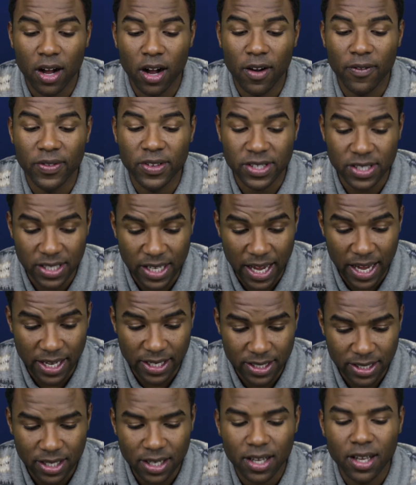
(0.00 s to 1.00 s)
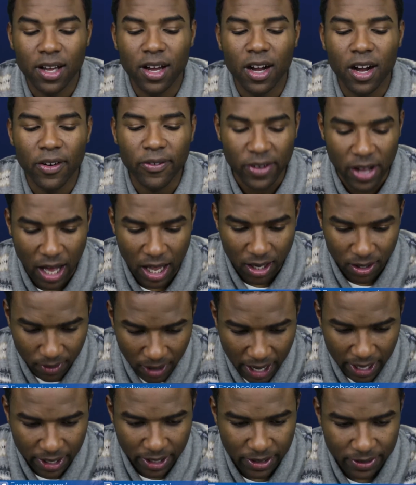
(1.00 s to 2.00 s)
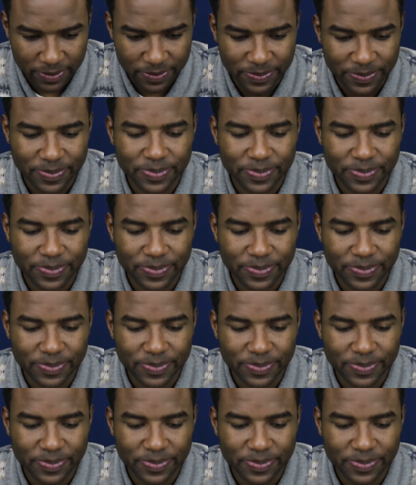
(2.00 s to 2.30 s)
of the state of Colorado.